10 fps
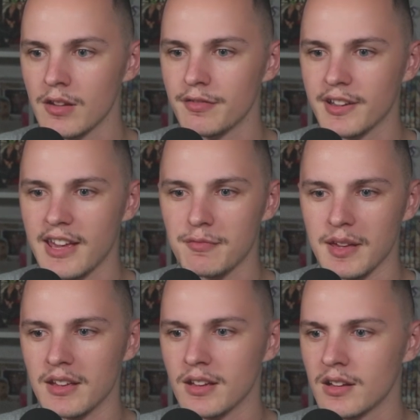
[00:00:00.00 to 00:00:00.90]
Forgive
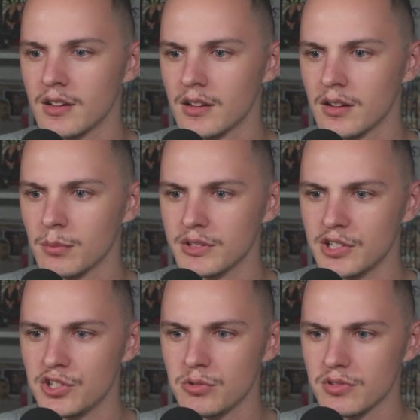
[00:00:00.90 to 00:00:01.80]
me, but
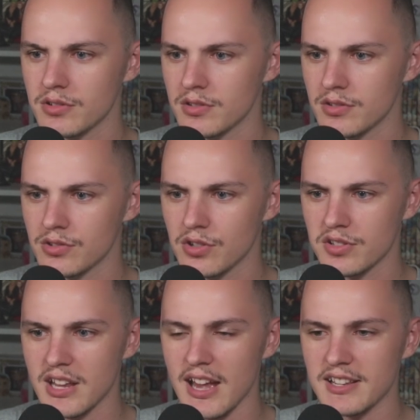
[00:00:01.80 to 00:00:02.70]
did you just
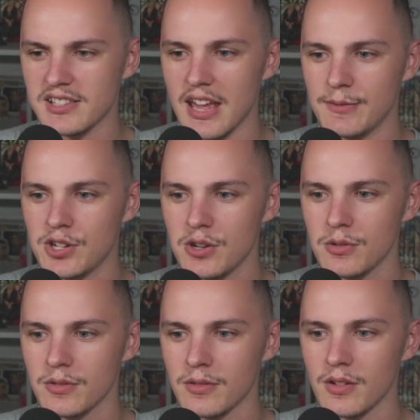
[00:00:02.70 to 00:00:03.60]
say I saved you?
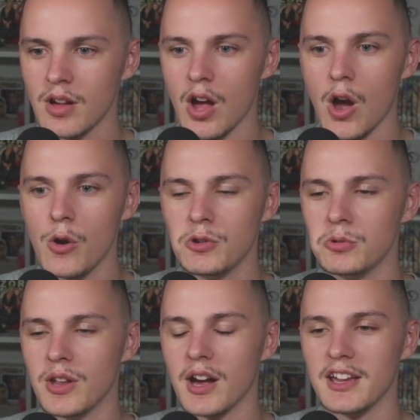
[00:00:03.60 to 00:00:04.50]
Oh, you
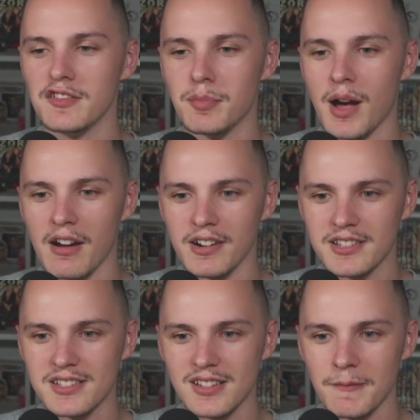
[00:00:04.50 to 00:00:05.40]
naive
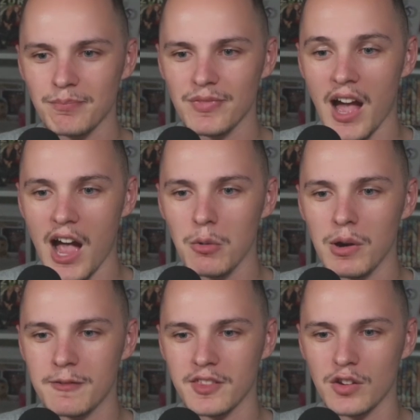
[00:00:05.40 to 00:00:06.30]
pirates. I
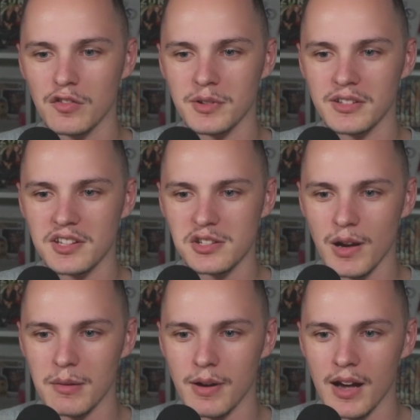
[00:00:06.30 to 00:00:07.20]
work for the government,
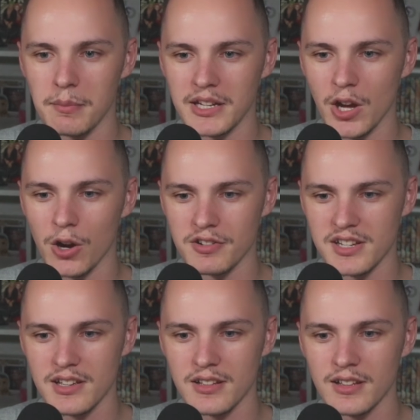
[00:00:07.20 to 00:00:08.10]
despite my
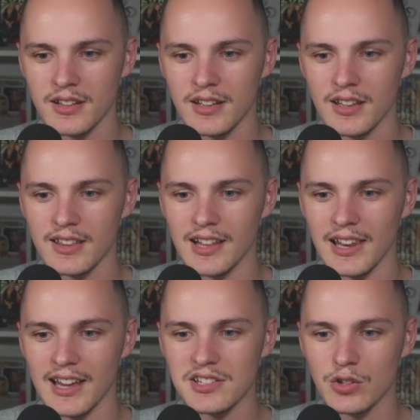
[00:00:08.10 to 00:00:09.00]
mediocrity. They
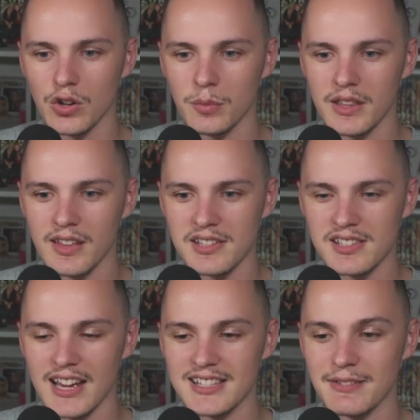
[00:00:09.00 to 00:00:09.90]
like to call me their
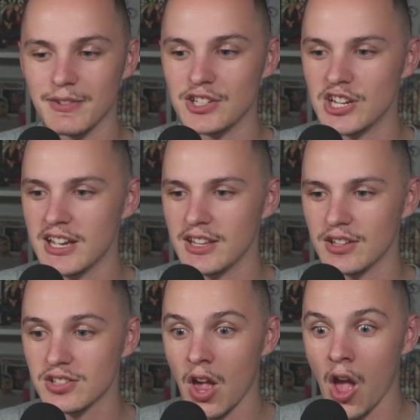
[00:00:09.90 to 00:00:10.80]
scientific genius.